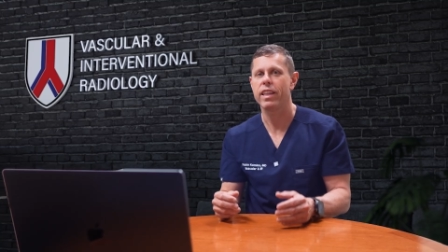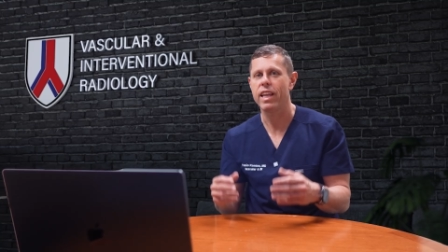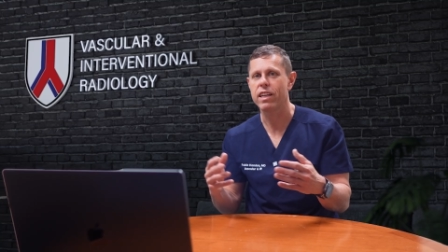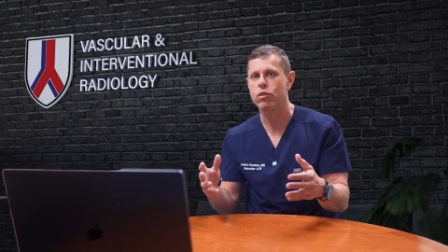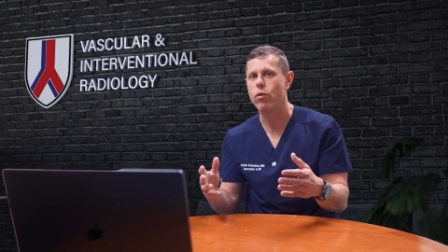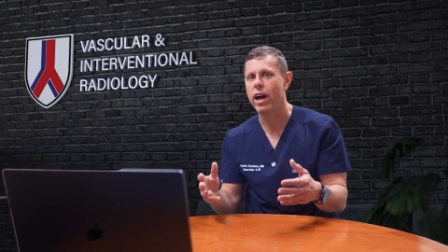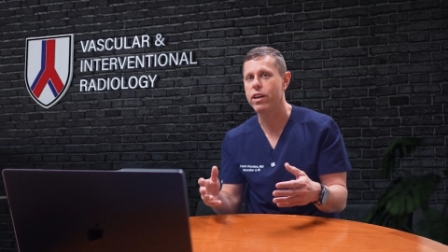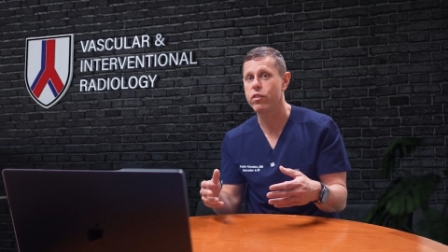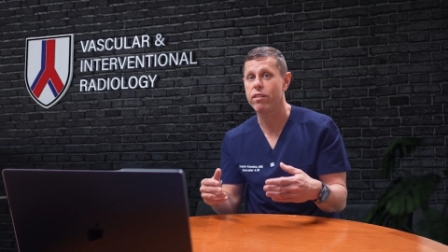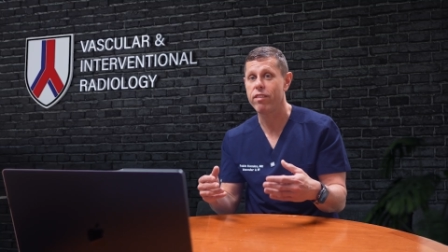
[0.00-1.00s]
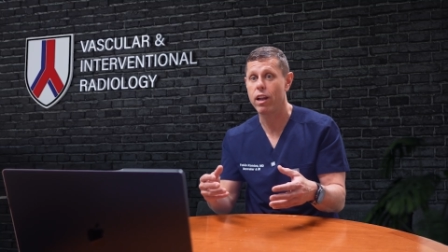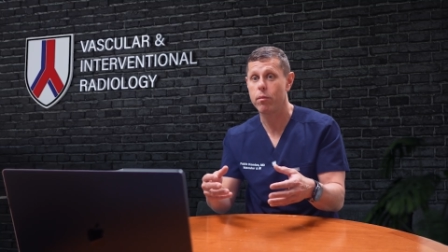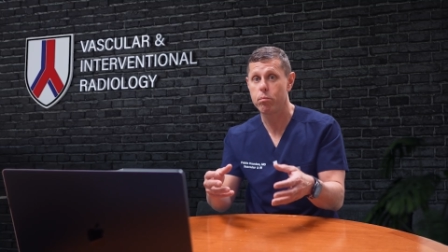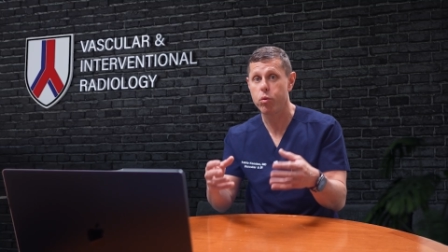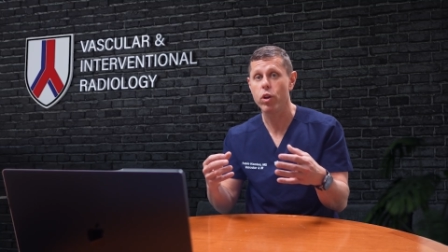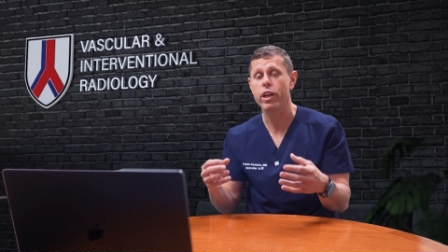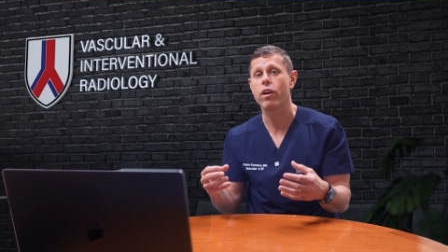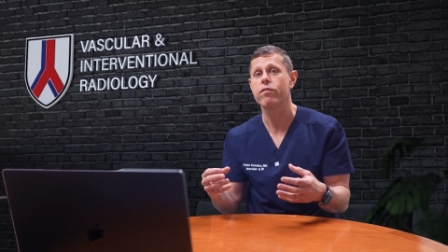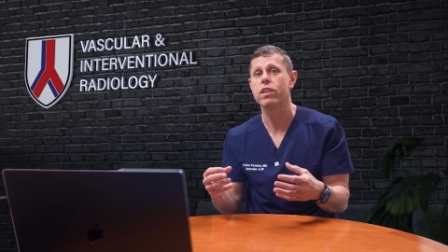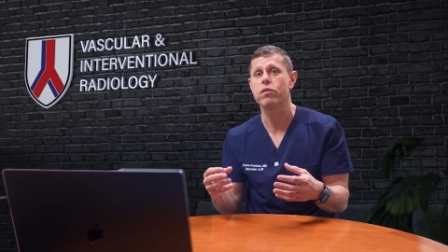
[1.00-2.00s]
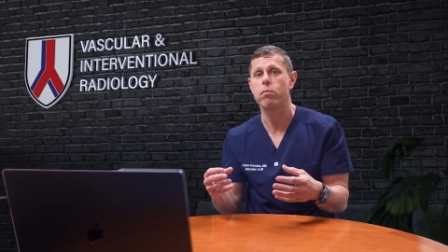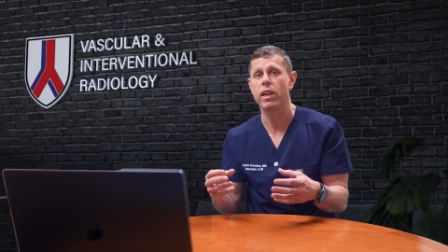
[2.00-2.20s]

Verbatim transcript: And that's why you develop pooling of this